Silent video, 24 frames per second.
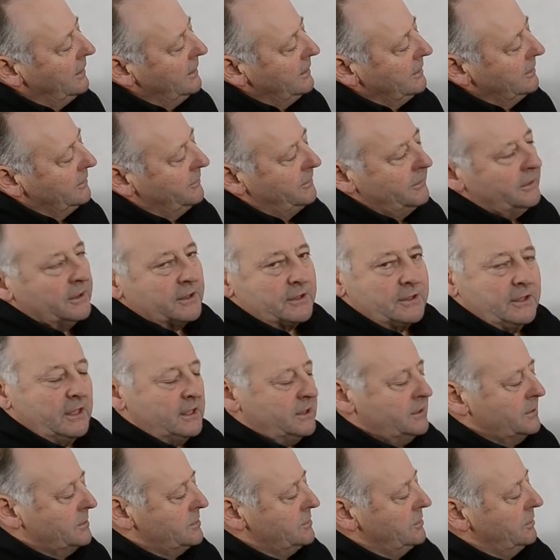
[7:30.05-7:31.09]
You feel it's nice
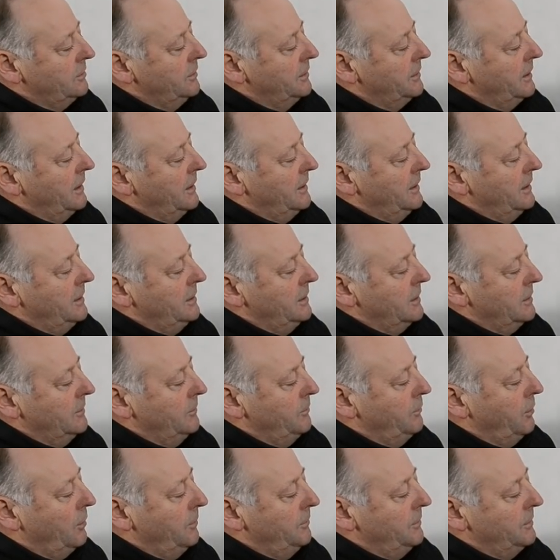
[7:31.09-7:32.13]
and solid, and then you can
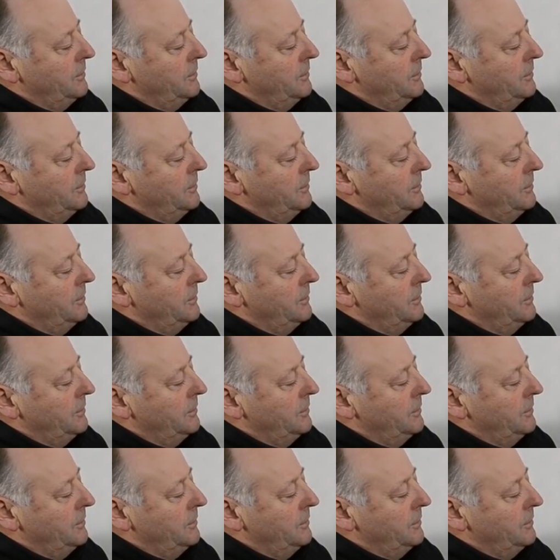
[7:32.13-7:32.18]
pop the